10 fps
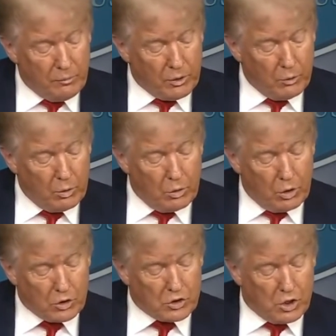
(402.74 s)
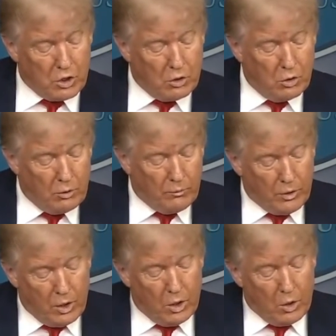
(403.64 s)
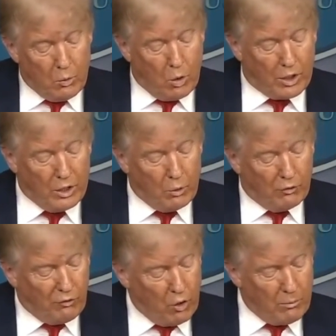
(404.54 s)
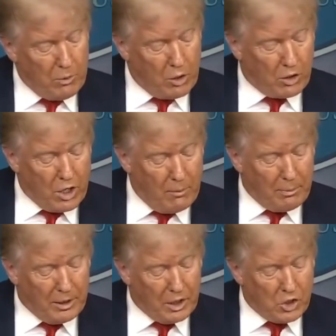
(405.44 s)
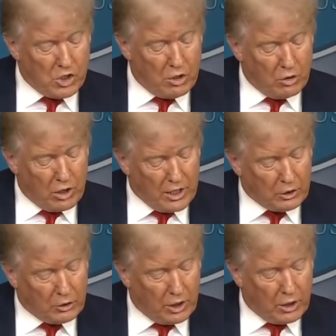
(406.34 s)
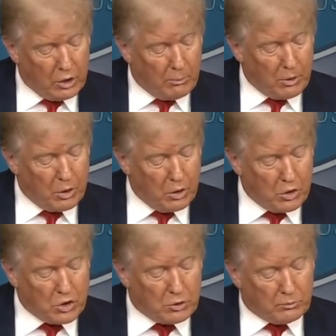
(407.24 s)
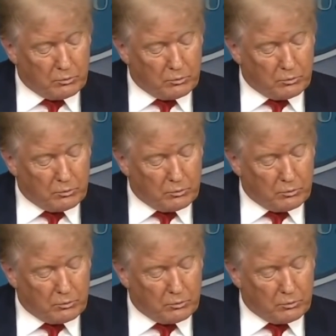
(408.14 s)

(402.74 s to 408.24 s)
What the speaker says: We're also working with Ford Motor Company and General Electric to produce